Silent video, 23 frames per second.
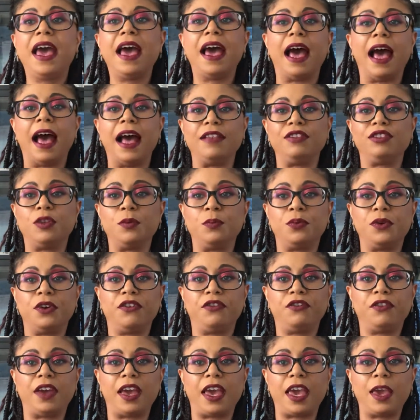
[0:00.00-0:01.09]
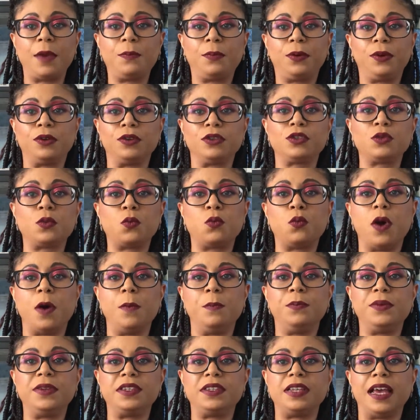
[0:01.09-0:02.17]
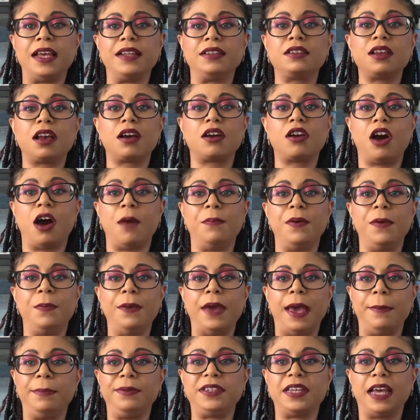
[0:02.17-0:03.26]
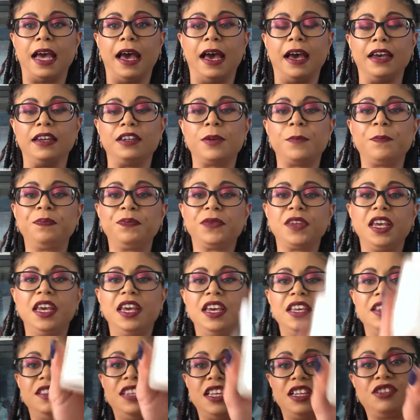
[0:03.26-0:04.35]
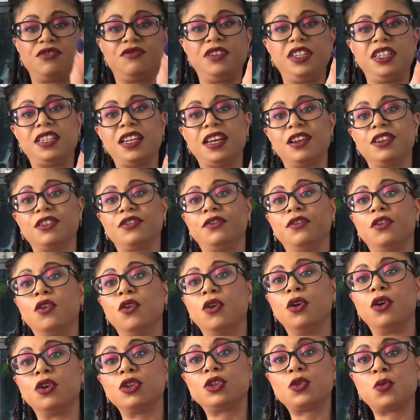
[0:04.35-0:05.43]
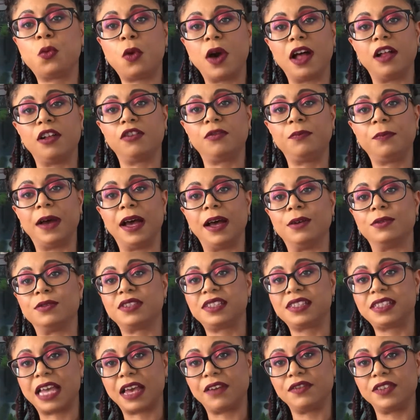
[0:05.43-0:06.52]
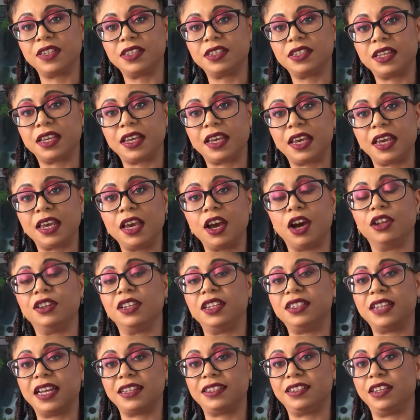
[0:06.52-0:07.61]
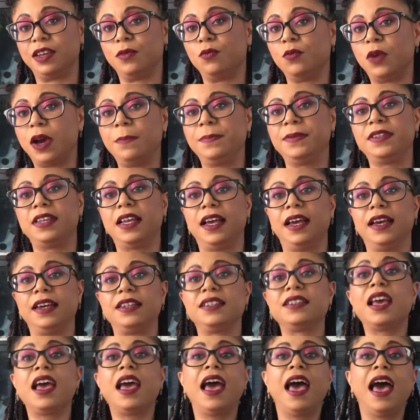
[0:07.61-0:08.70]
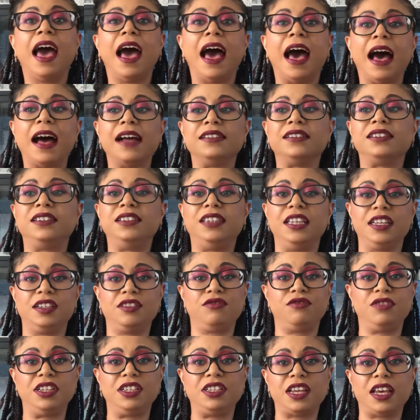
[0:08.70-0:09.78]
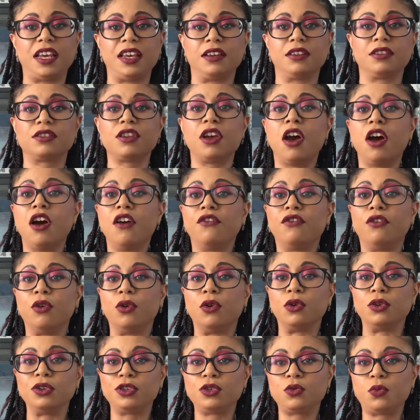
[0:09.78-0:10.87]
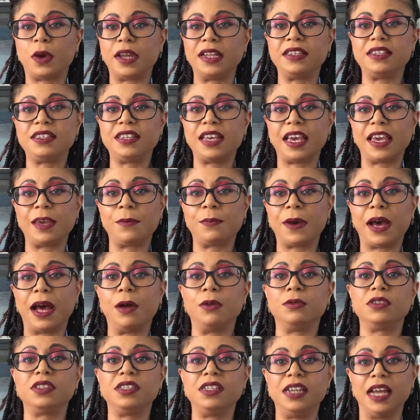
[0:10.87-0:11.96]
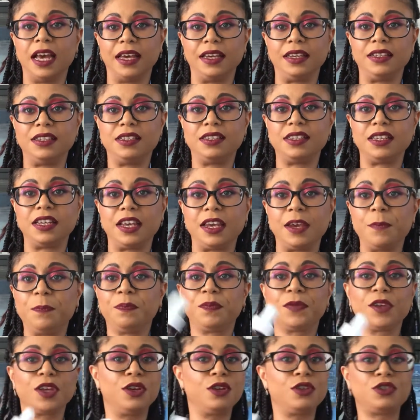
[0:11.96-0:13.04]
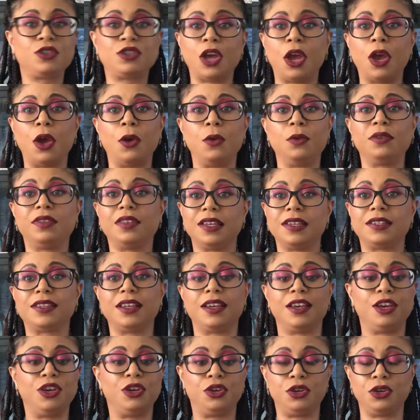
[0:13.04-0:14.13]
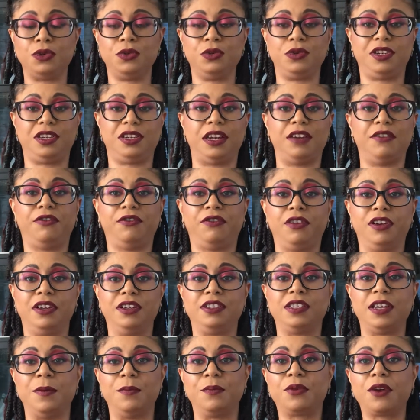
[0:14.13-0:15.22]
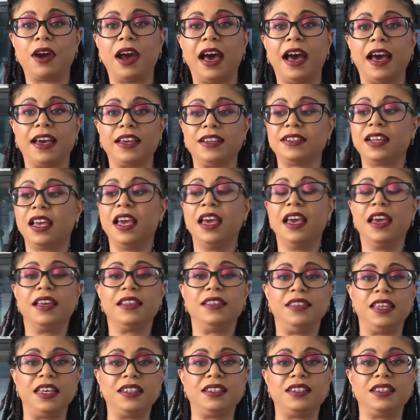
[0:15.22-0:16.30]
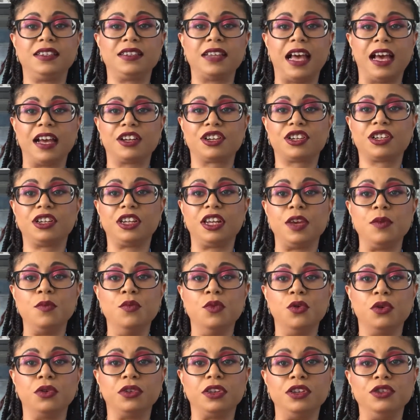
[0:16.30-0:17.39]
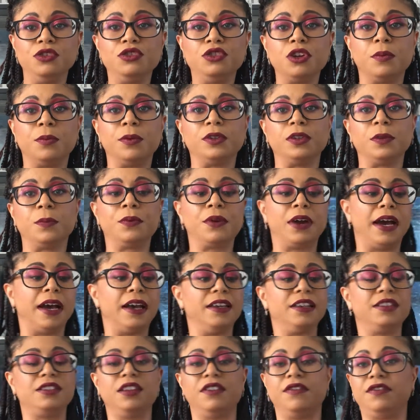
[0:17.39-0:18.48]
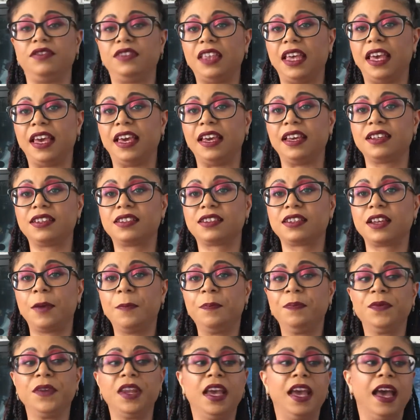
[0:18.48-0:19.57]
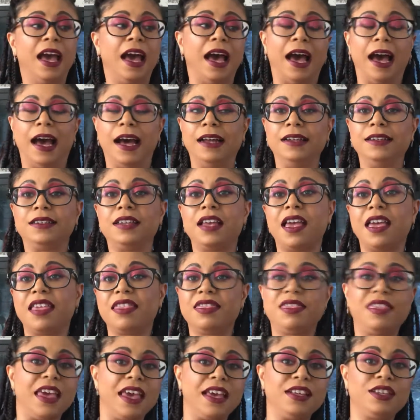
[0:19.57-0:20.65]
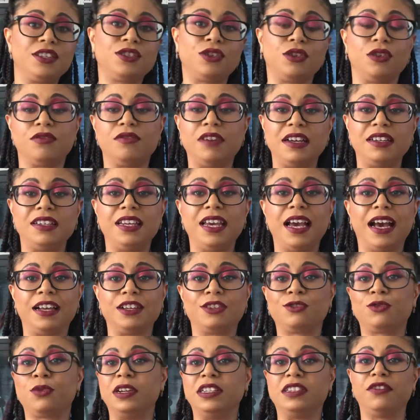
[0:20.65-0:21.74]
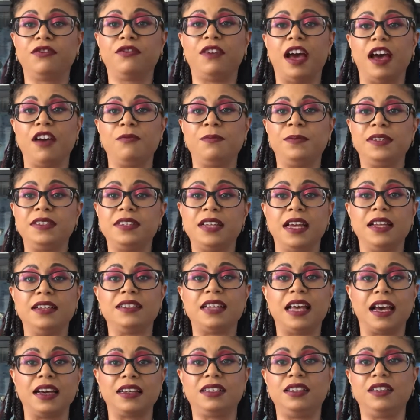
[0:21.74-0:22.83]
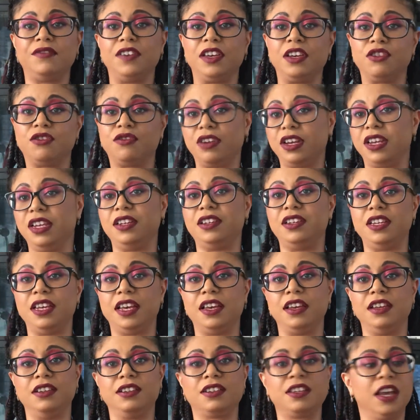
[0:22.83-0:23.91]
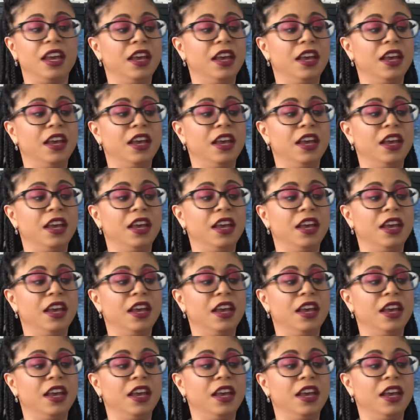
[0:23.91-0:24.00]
and the Buffet plus 1% Copper Peptide. This retails for £12.70 on the Decium website, and this retails for £28.90. So there's a huge difference in price. This is actually more than double the price of this. And this already has 25% active ingredients.